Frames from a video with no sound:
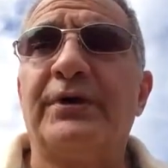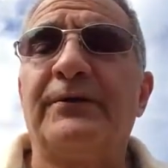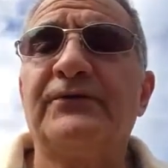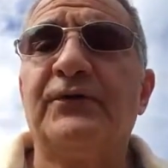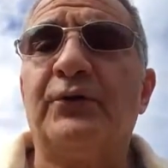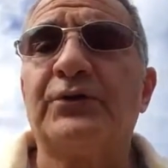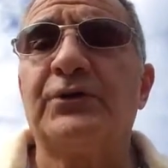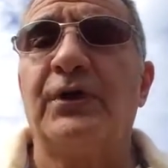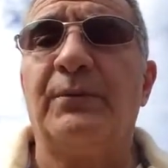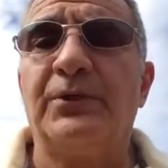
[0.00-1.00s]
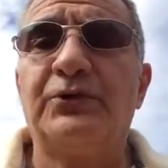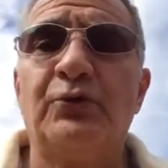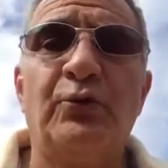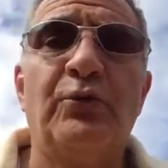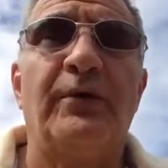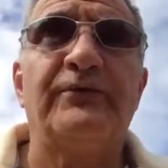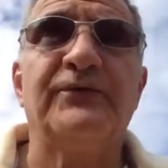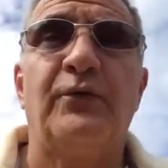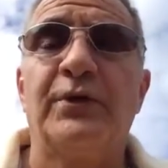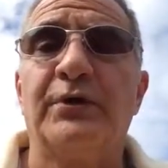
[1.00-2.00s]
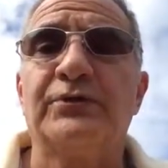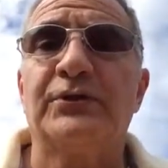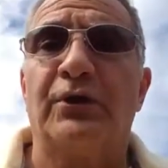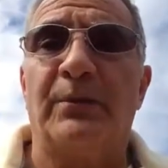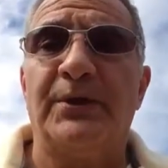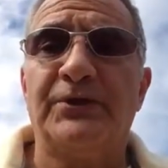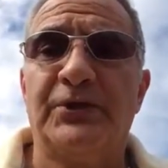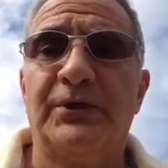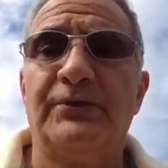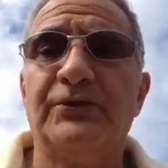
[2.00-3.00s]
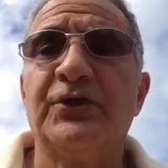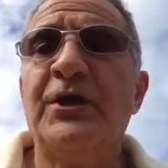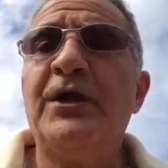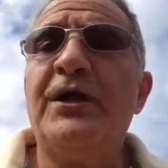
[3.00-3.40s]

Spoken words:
and I was focusing on my school, I was focusing on my skills,